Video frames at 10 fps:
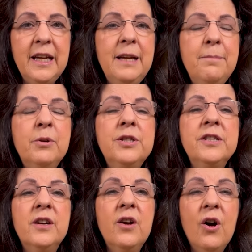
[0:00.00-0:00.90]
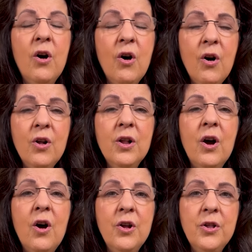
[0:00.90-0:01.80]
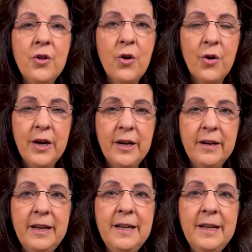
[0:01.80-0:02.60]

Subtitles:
He puts it all on Lauren.